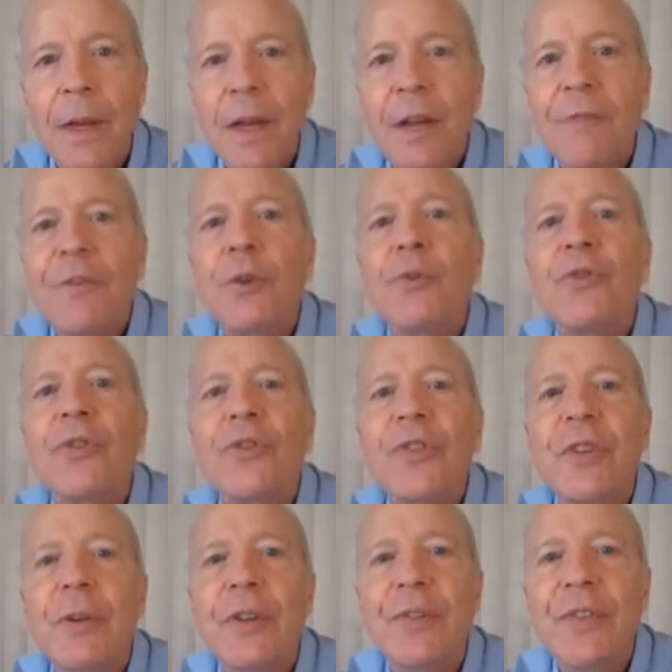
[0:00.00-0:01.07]
Fusion
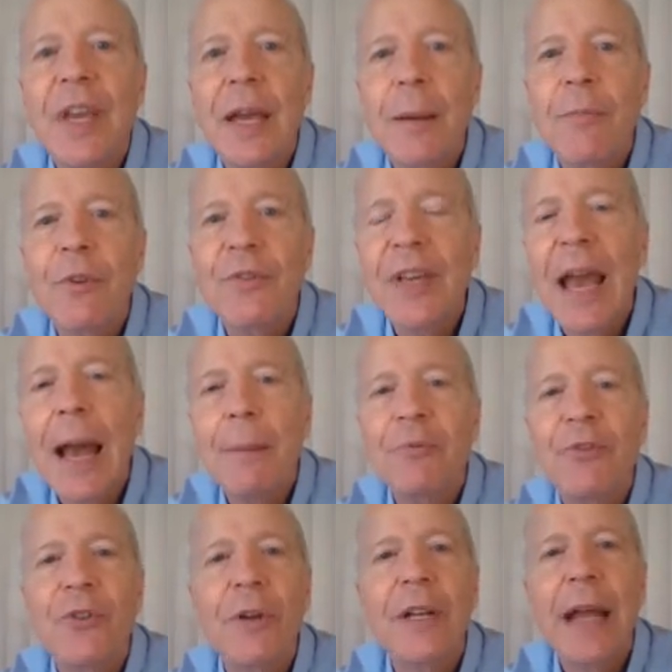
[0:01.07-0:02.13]
series cameras
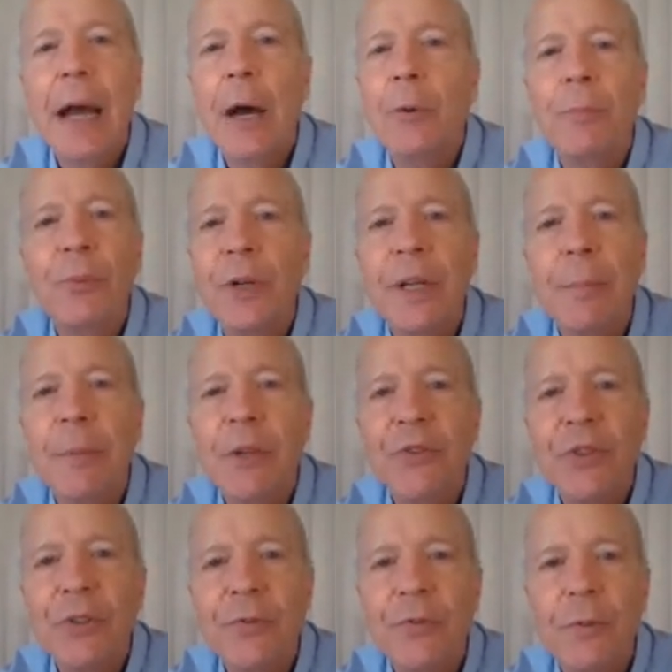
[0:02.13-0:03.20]
capture and output
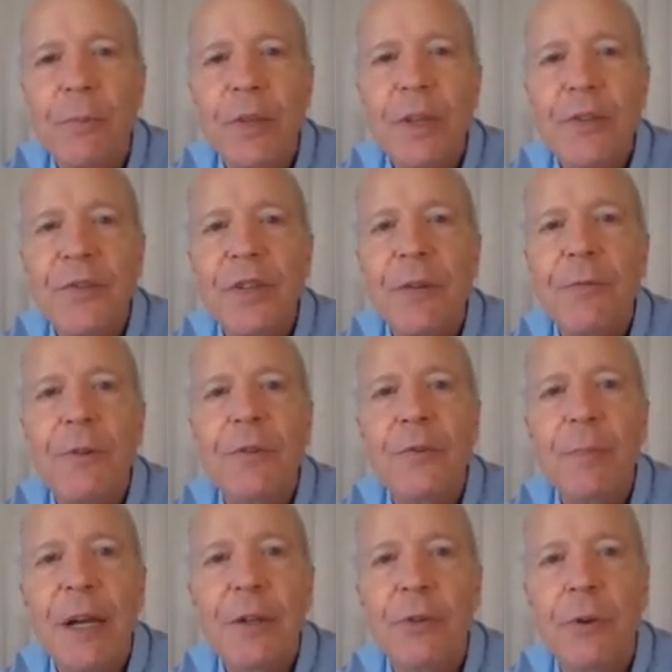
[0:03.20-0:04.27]
images from these different
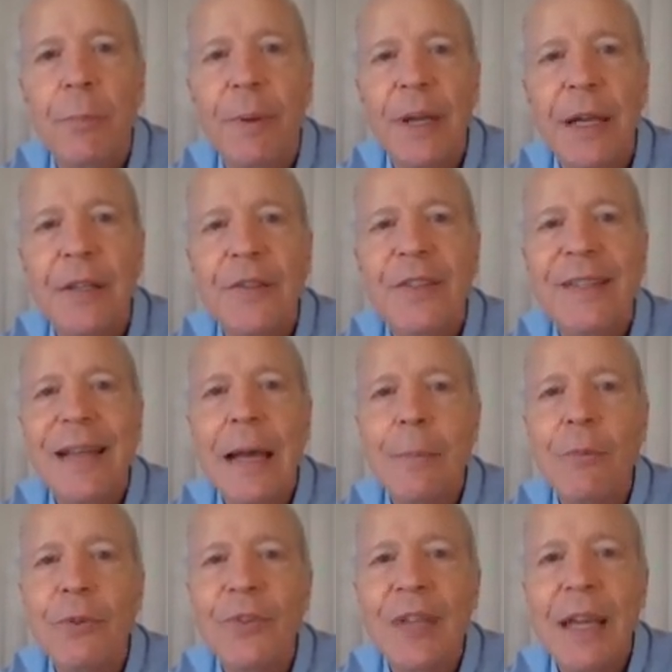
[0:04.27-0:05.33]
spectral bands
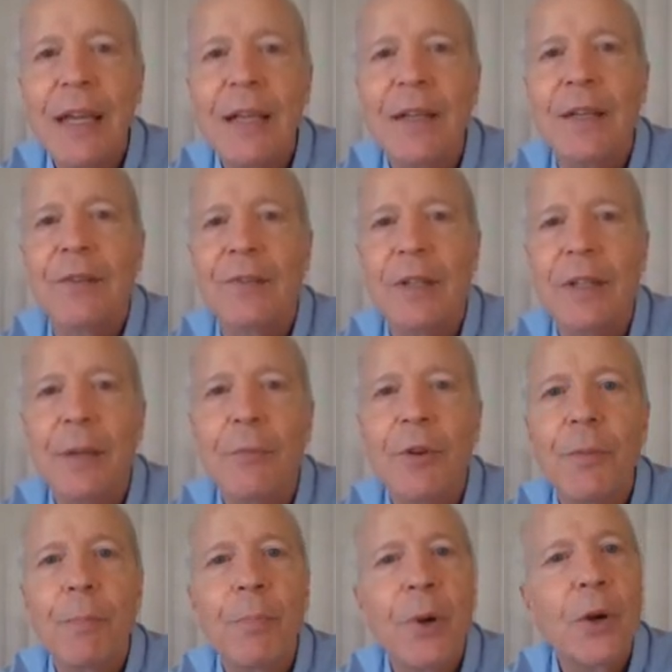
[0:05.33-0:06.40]
simultaneously
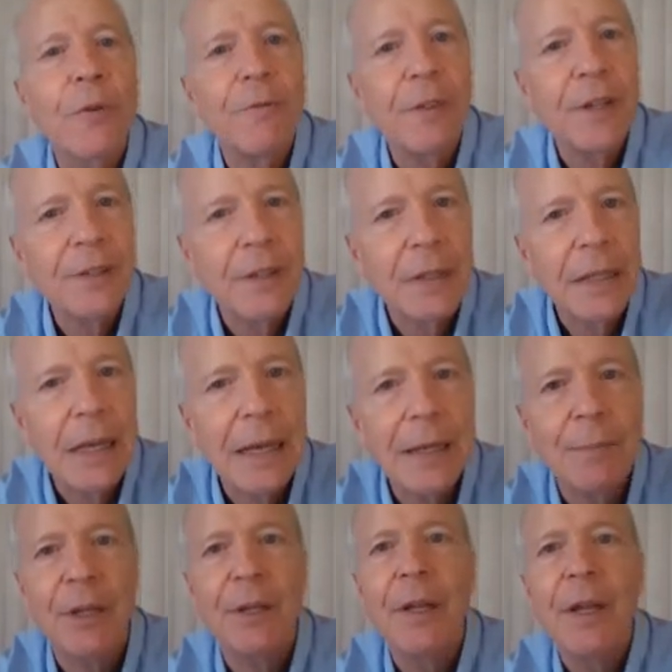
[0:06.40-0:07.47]
with perfect
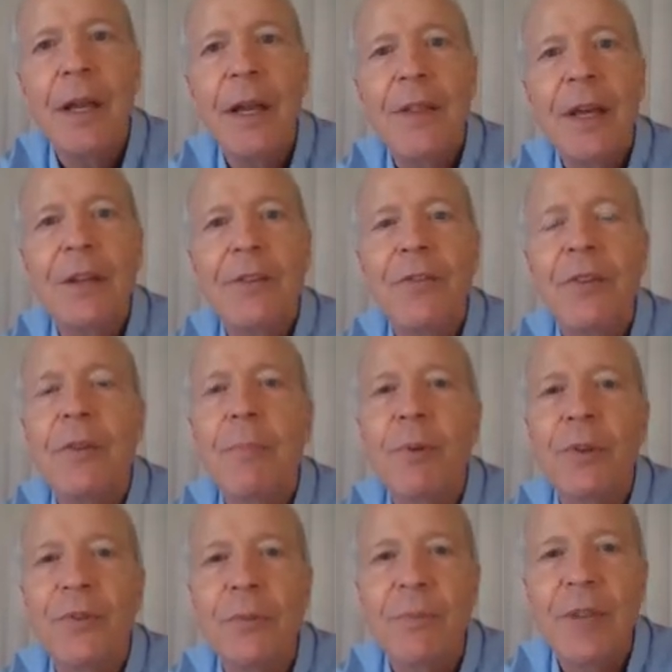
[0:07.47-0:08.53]
alignment thanks to the
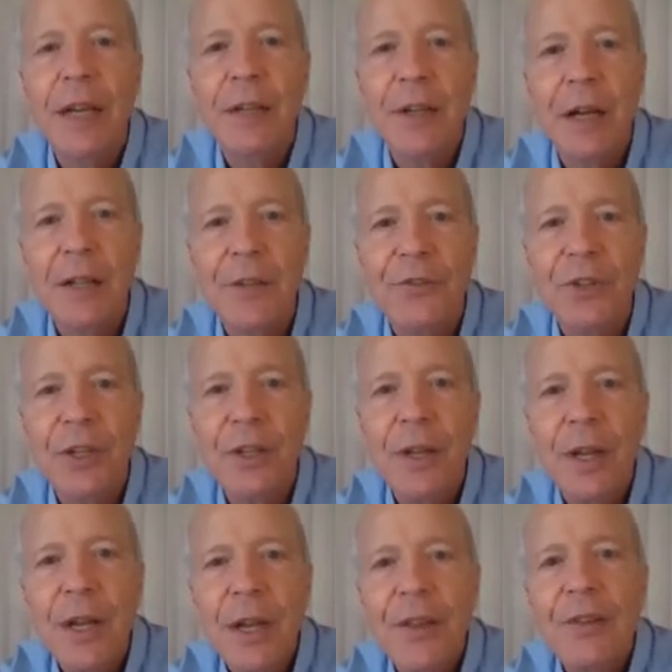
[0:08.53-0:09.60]
prism technology.
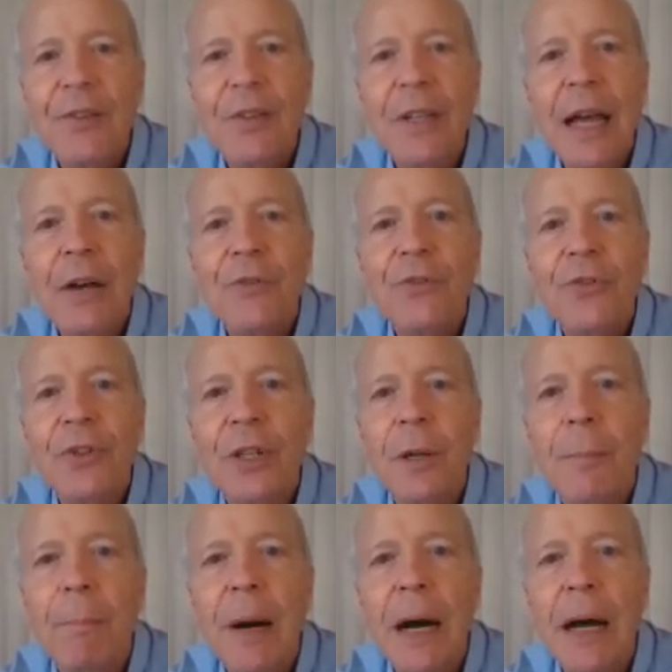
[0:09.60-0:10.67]
This allows you to
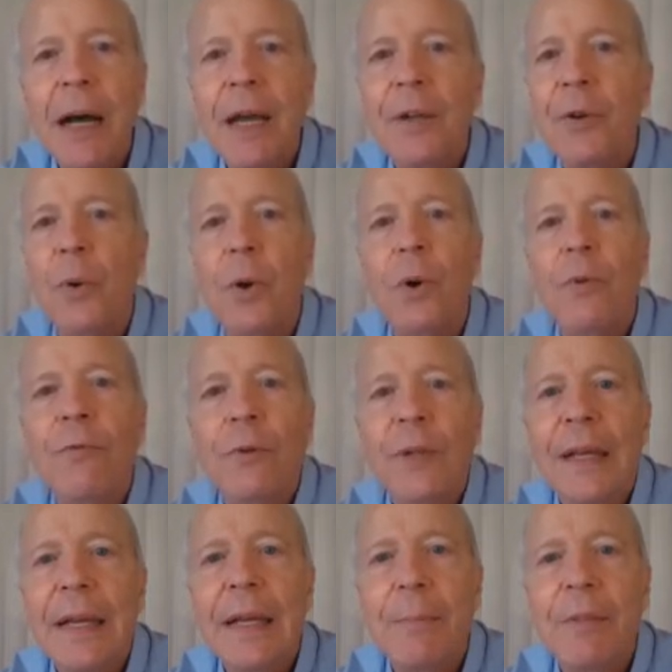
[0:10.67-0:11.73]
combine or
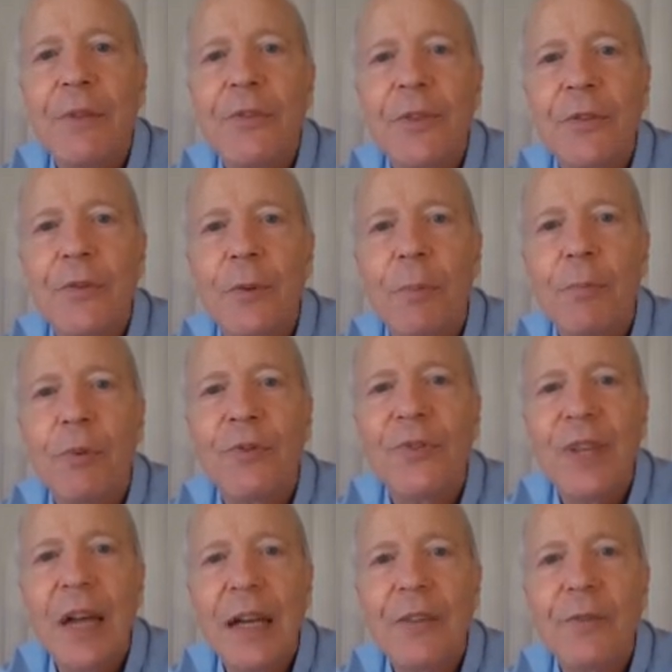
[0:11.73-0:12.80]
overlay images for
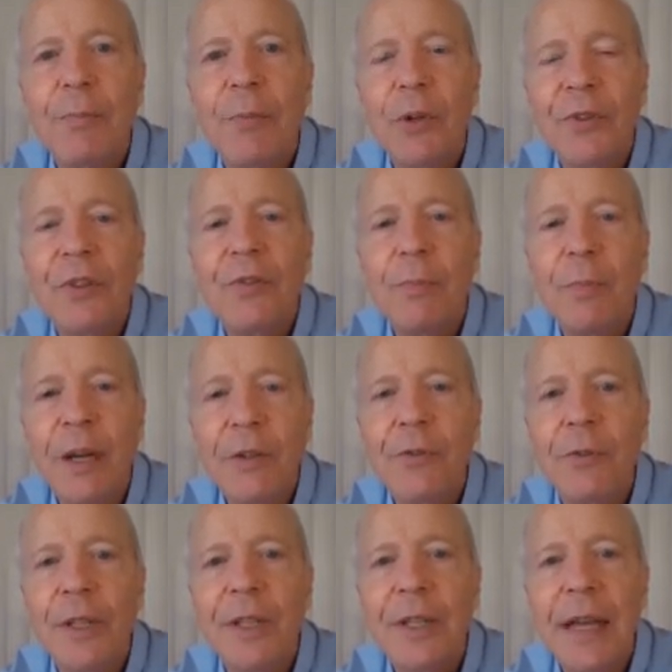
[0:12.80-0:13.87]
precise
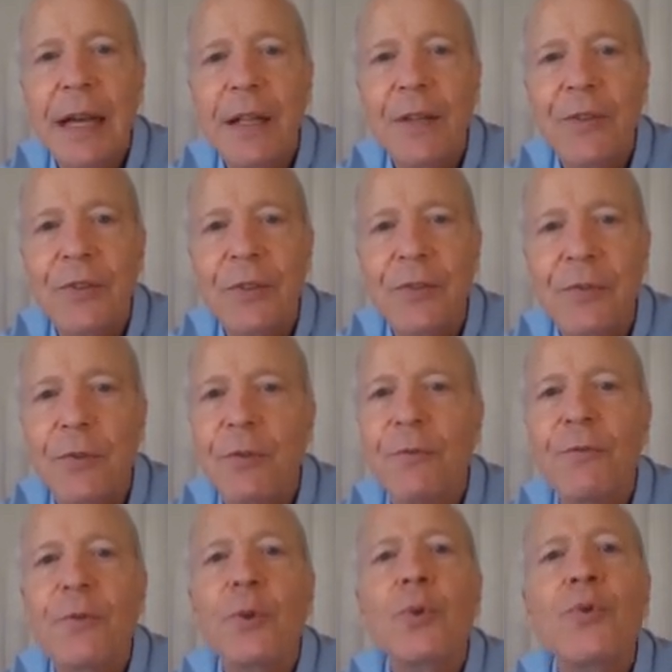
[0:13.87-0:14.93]
multispectral analysis for
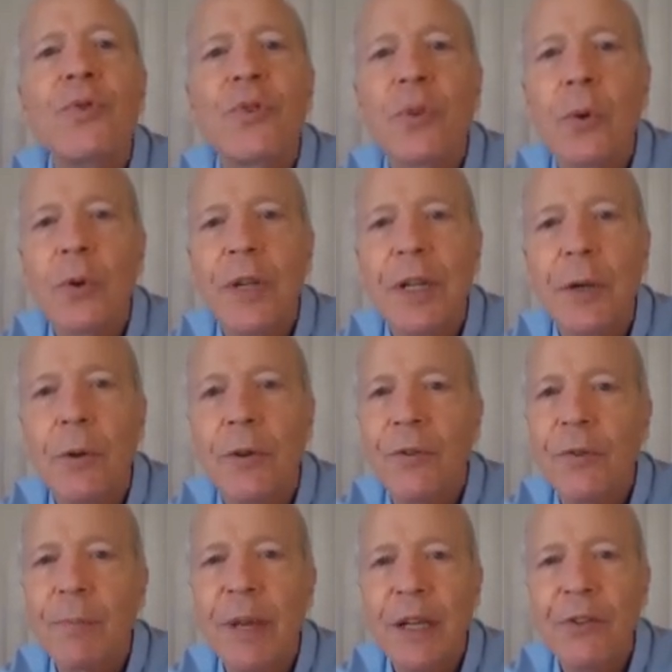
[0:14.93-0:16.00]
food sorting or
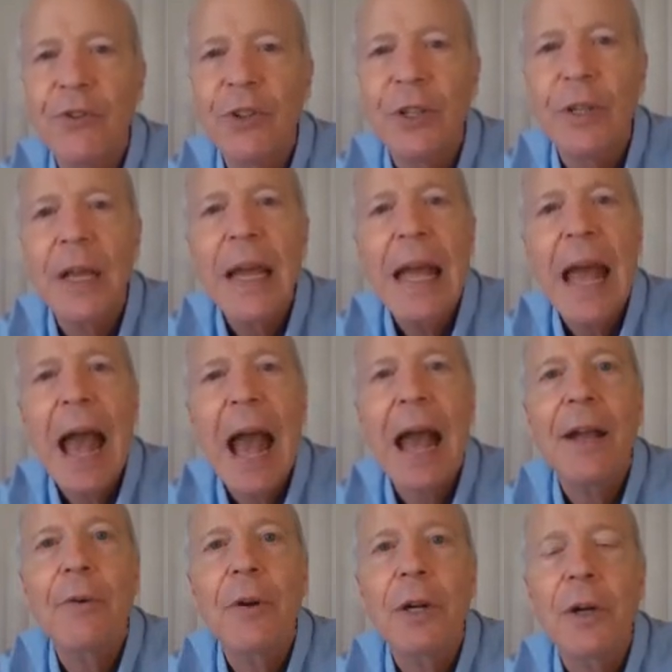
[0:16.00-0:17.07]
inspection,
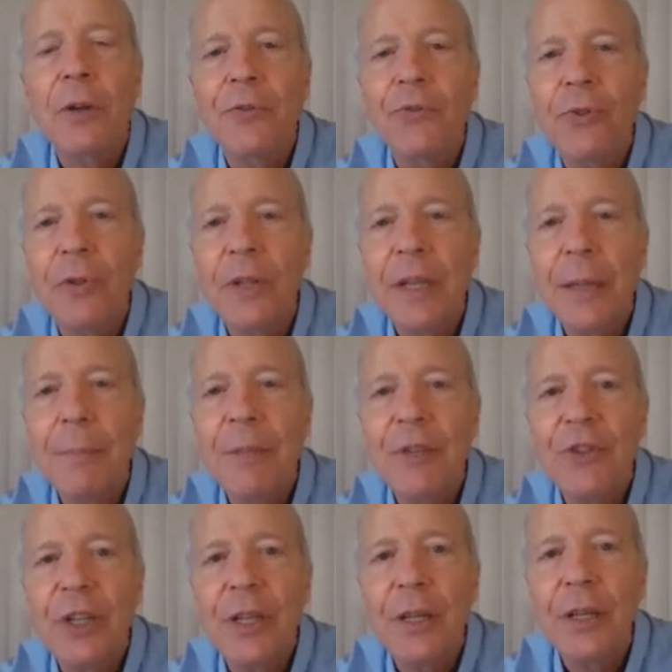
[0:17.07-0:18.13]
agricultural
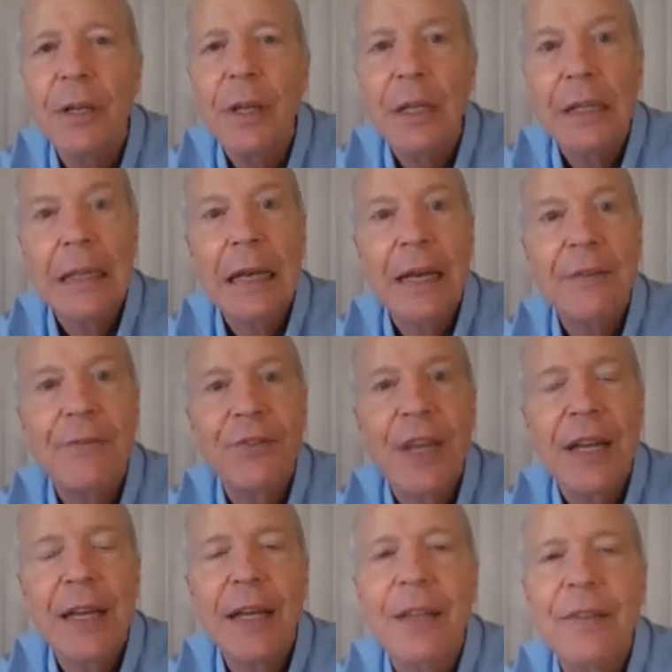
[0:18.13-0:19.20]
imaging, life
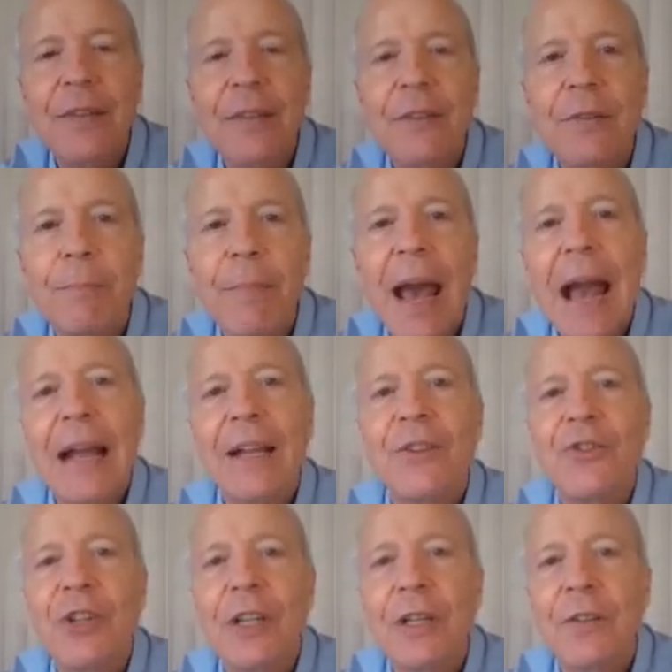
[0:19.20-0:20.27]
sciences,
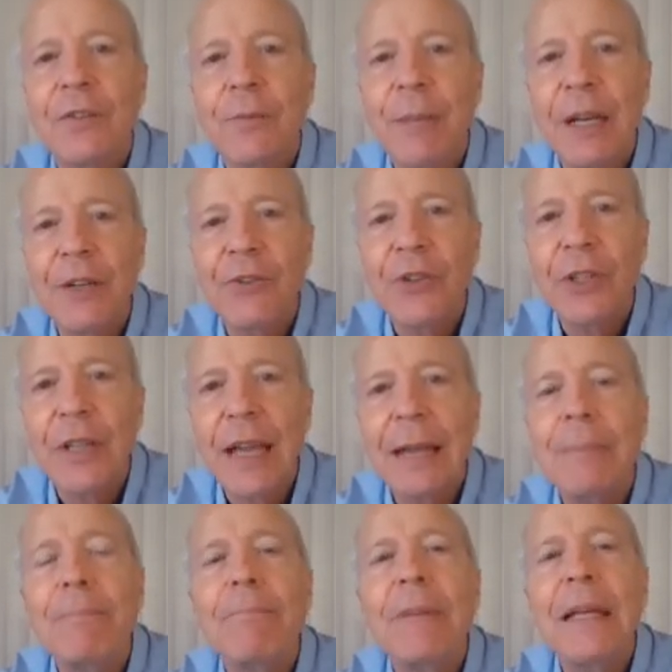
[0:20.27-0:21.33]
packaging inspection,
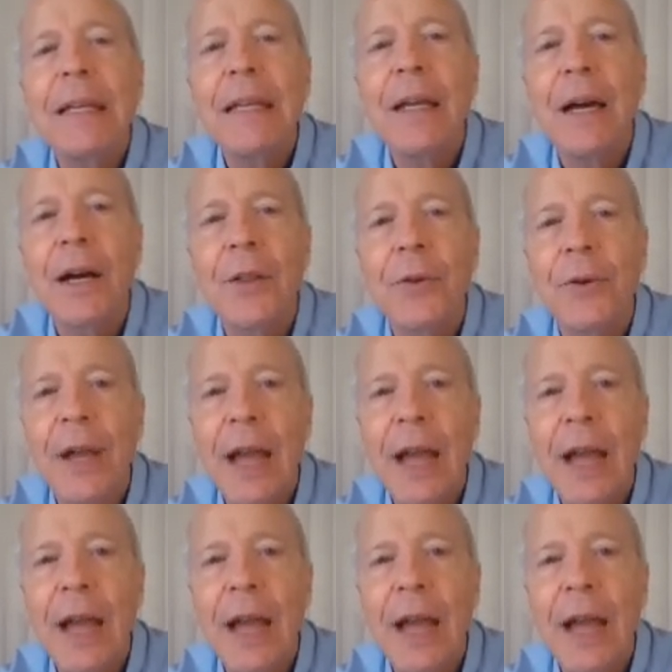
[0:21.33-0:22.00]
and many other